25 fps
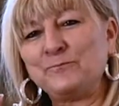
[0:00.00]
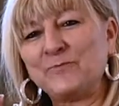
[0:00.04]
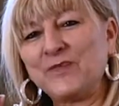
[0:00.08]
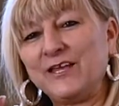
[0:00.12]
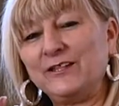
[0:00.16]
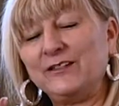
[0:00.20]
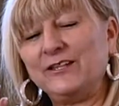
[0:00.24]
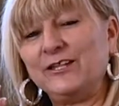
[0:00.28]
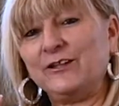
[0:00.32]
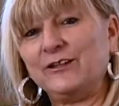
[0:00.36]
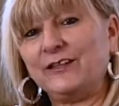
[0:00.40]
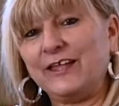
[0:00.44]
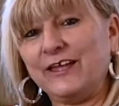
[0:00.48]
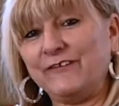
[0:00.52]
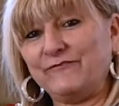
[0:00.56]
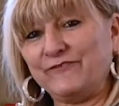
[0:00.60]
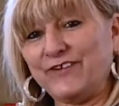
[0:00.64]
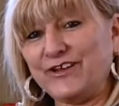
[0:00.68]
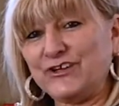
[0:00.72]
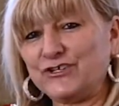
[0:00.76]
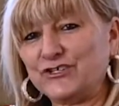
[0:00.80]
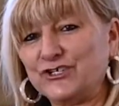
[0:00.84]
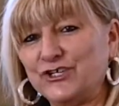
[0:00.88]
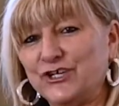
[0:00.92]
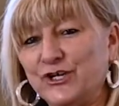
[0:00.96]
little
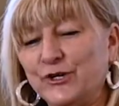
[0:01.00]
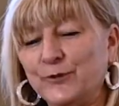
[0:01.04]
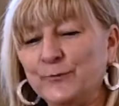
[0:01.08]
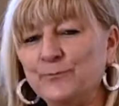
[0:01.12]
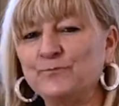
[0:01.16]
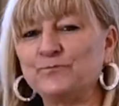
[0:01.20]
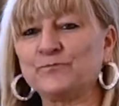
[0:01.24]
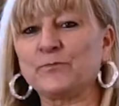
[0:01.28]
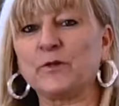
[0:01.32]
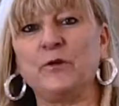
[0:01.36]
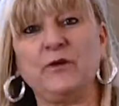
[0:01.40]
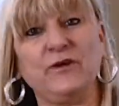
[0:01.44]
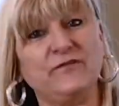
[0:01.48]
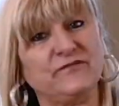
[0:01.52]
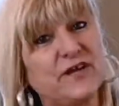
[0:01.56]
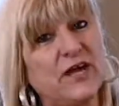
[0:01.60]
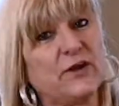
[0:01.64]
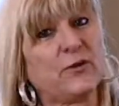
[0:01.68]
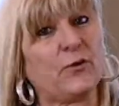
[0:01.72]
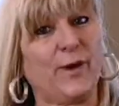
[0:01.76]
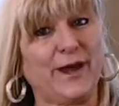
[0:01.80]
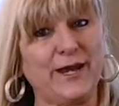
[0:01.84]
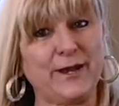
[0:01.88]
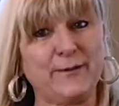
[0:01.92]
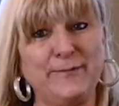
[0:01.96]
adventure, and we've done
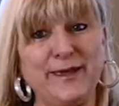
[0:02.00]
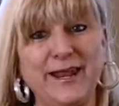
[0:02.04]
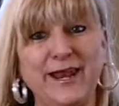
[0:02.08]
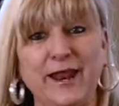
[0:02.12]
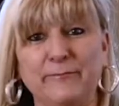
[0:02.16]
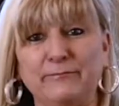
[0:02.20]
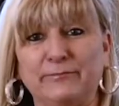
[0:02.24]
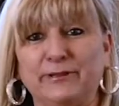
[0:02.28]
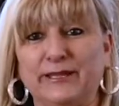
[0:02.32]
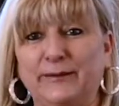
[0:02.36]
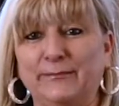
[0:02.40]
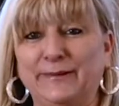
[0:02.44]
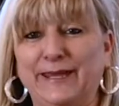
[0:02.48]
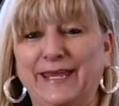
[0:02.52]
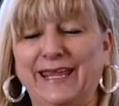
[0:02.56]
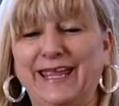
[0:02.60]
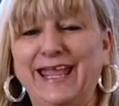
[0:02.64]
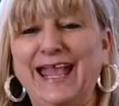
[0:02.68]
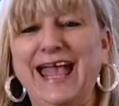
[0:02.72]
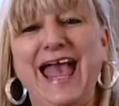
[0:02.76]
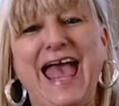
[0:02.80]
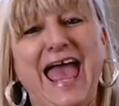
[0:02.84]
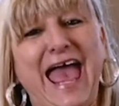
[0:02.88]
quite a bit on plumbing.